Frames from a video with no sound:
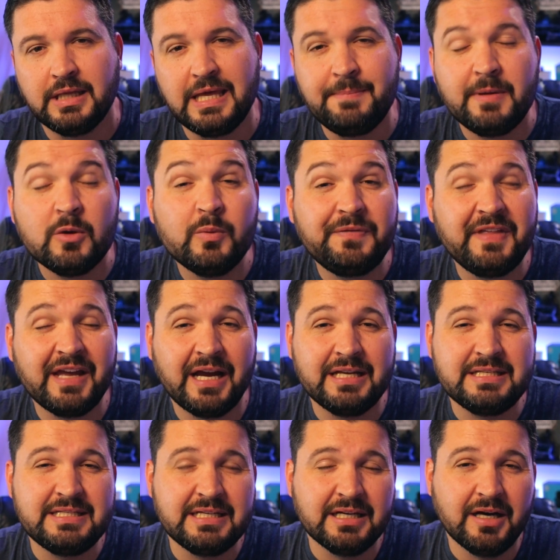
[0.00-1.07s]
Keeping with the
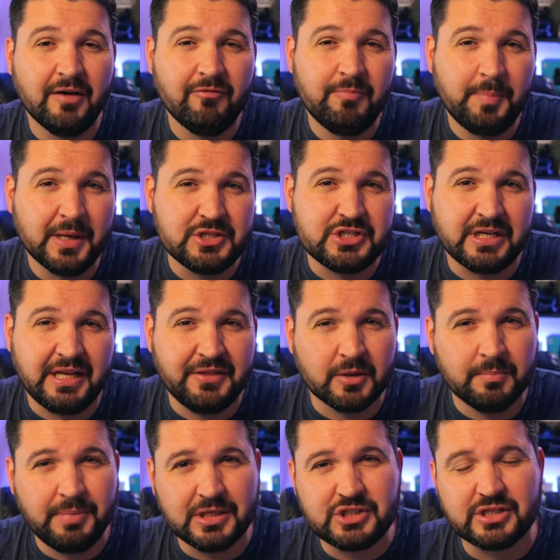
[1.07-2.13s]
idea of budget and their
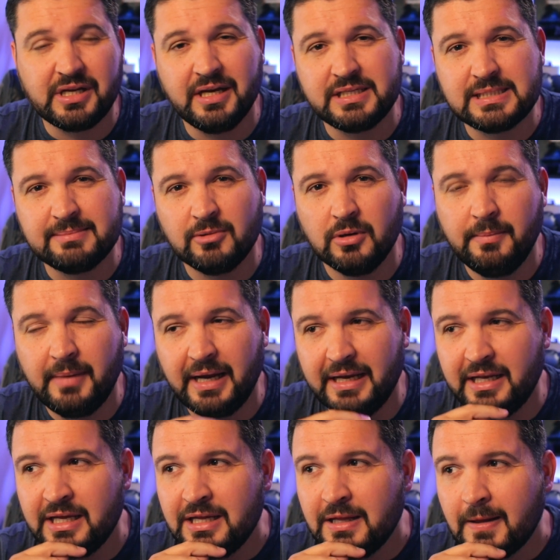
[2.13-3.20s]
budget customer in
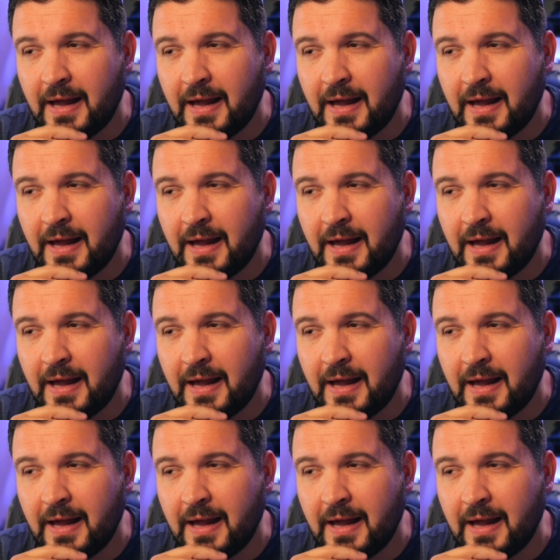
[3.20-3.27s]
mind,